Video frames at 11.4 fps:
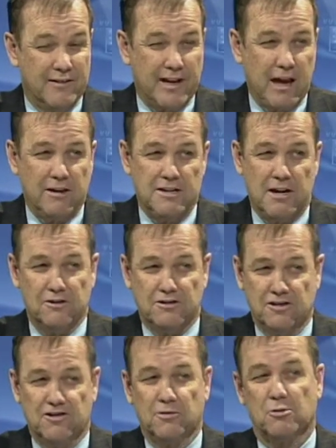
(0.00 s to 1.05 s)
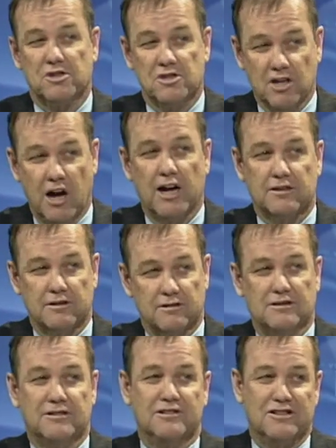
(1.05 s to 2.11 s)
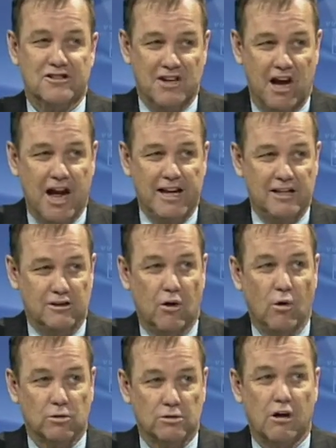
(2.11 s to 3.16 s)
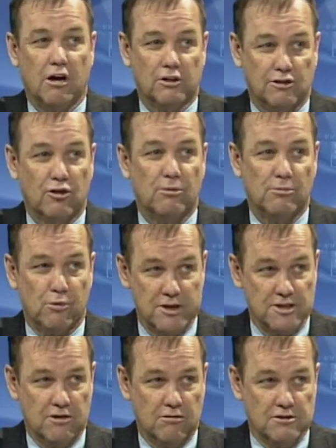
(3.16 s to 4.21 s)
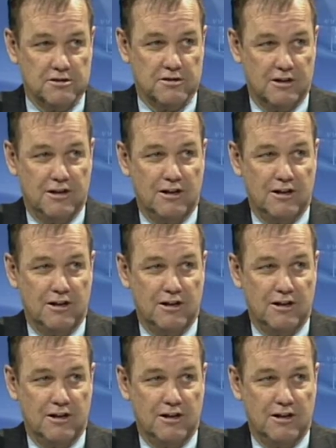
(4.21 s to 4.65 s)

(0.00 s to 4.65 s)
The county jail system was not designed to hold long-term prisoners.